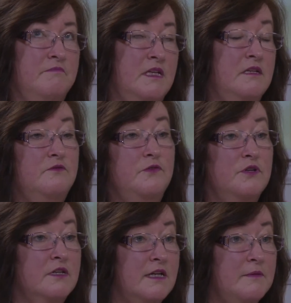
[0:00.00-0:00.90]

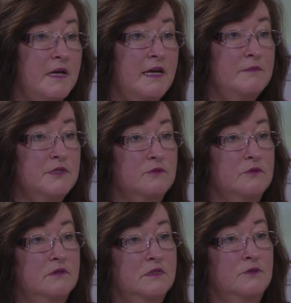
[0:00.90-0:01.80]
inadvertently perhaps
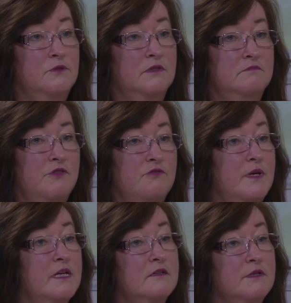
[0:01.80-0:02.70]
or through
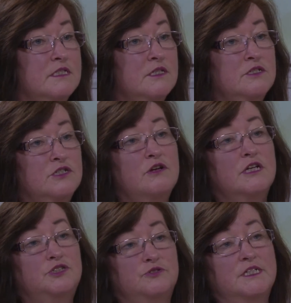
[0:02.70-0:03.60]
ignorance don't
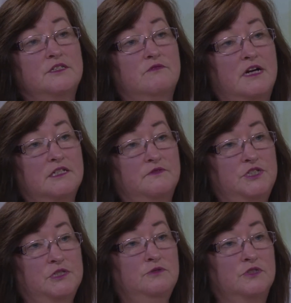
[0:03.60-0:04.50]
address the rights of
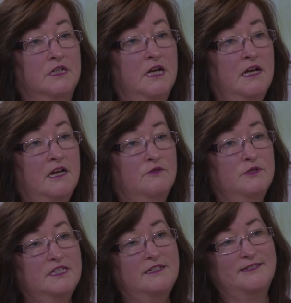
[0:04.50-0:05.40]
children. And of
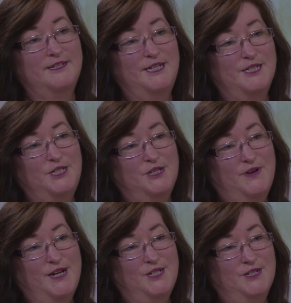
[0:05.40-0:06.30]
course these are the next
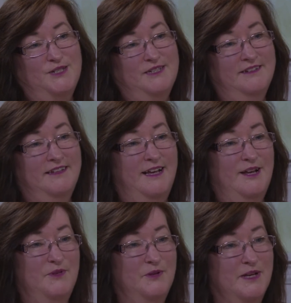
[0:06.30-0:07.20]
generations
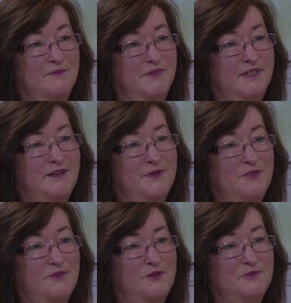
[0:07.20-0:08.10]
who are coming
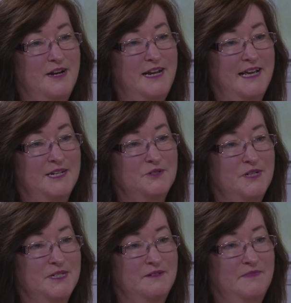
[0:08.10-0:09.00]
through to run our
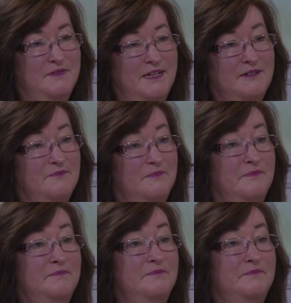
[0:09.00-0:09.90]
countries and
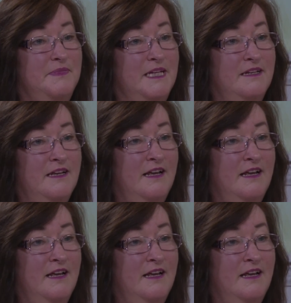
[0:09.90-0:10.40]
be